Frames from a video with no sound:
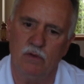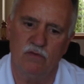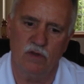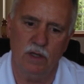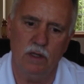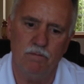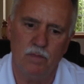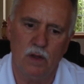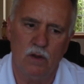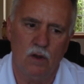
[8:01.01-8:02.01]
to see
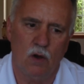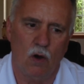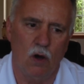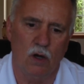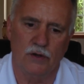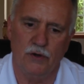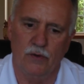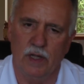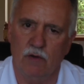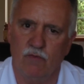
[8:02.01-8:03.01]
all of
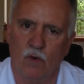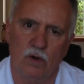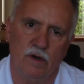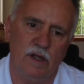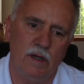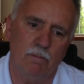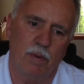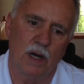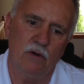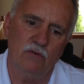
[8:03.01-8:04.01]
your N14
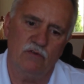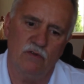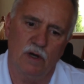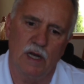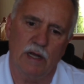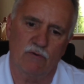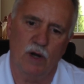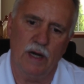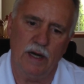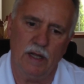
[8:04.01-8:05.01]
parts
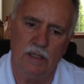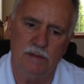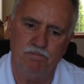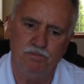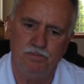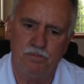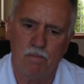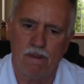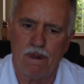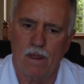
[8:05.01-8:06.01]
electronically,
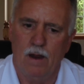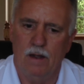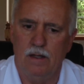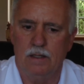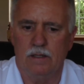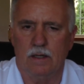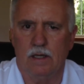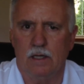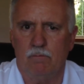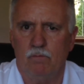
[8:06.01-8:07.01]
and
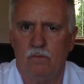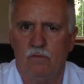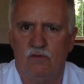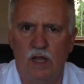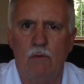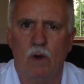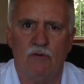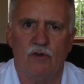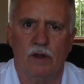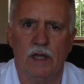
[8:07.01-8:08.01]
see
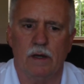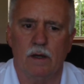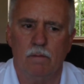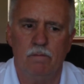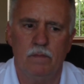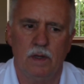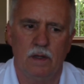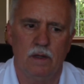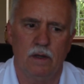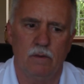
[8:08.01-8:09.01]
what you're getting.
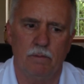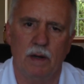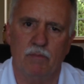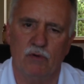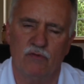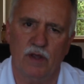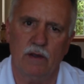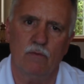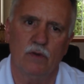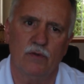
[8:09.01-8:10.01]
And remember,
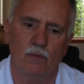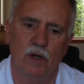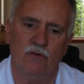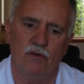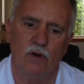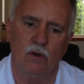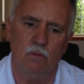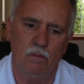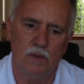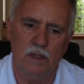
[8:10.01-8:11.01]
stick with
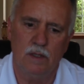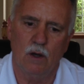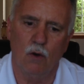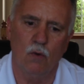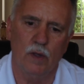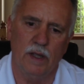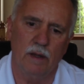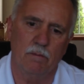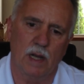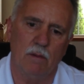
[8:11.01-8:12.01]
original
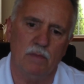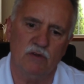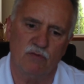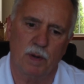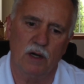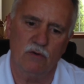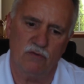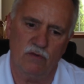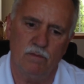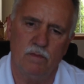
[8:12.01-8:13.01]
OEM Cummins
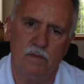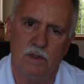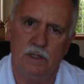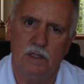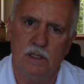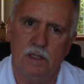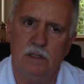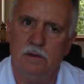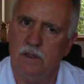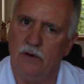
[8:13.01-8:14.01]
parts.
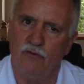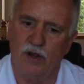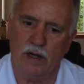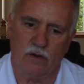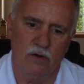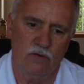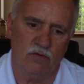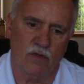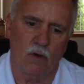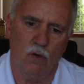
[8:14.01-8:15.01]

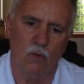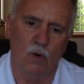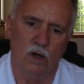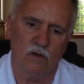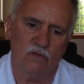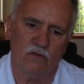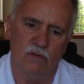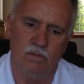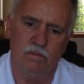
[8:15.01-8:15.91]
Injectors, the whole works.